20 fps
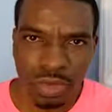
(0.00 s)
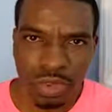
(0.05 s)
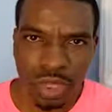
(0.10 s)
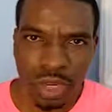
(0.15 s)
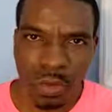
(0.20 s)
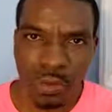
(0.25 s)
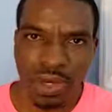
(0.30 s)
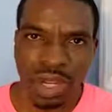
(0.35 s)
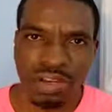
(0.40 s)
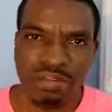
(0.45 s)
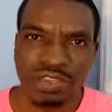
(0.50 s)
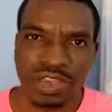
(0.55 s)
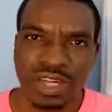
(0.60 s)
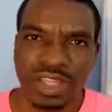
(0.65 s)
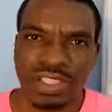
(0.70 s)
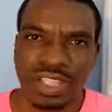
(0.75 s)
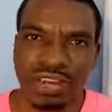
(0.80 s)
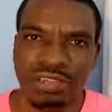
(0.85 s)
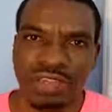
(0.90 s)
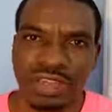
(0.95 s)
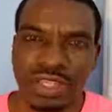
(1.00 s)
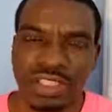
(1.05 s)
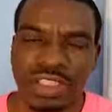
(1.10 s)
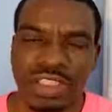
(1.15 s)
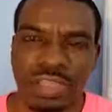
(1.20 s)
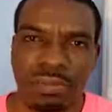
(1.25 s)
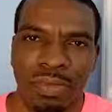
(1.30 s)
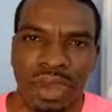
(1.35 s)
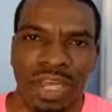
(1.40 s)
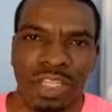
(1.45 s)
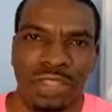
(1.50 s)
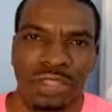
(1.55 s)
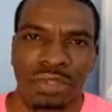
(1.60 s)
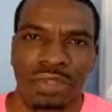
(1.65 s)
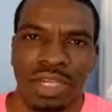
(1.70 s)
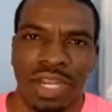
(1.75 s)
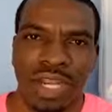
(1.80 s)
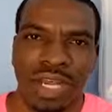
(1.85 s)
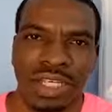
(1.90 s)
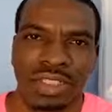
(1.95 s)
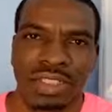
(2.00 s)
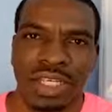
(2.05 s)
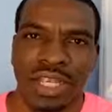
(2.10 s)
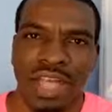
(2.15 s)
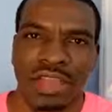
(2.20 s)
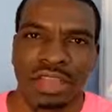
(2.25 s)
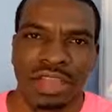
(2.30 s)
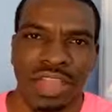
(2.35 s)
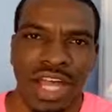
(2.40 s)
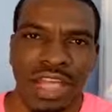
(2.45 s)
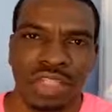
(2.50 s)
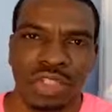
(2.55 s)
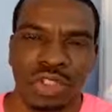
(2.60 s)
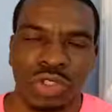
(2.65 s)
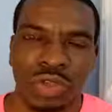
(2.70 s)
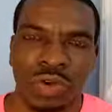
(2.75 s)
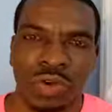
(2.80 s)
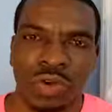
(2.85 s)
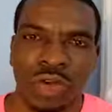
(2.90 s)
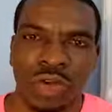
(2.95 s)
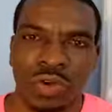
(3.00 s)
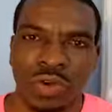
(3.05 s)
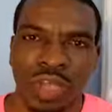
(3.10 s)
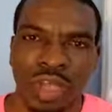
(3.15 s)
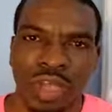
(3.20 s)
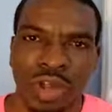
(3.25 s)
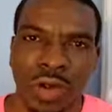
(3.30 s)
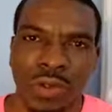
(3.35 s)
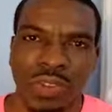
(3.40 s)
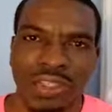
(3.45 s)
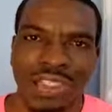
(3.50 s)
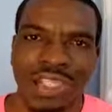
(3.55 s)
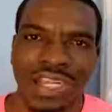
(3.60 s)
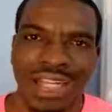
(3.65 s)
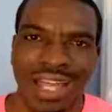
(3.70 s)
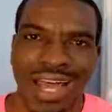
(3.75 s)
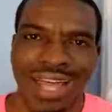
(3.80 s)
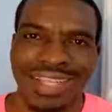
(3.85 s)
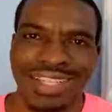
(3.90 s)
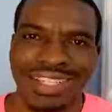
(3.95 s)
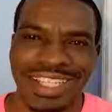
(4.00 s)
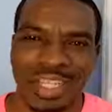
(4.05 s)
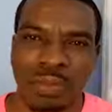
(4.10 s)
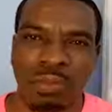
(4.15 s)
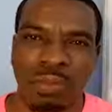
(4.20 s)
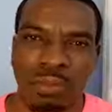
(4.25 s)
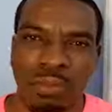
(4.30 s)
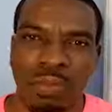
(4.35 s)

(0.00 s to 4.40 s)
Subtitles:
what I've done is I've launched a masterclass not too long ago that goes in a lot deeper.